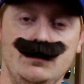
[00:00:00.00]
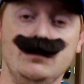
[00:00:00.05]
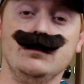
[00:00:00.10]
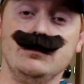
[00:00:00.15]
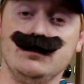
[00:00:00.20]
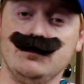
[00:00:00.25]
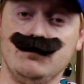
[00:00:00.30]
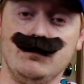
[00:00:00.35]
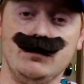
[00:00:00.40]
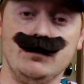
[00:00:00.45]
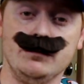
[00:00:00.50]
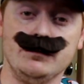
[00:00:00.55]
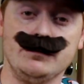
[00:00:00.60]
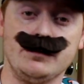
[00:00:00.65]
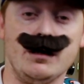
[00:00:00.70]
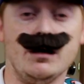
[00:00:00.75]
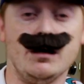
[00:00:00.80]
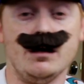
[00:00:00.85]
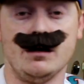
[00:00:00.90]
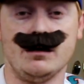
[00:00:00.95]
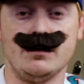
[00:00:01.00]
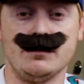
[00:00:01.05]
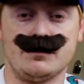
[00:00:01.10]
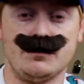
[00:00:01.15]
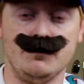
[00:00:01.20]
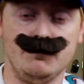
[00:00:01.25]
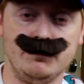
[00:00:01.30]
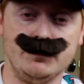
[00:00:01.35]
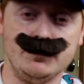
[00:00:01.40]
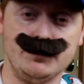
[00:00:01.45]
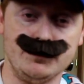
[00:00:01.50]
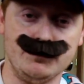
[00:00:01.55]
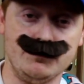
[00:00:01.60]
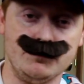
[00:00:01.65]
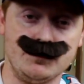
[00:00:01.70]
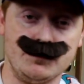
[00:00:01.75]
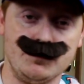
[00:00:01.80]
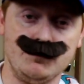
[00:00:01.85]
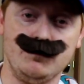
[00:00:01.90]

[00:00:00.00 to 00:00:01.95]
Anyways, as the producer